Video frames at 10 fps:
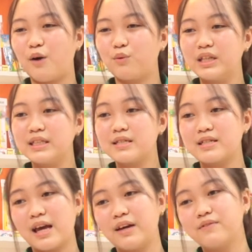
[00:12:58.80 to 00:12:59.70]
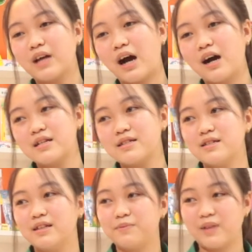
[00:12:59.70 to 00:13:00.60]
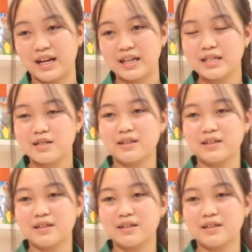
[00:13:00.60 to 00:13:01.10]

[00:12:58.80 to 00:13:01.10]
we save the planet,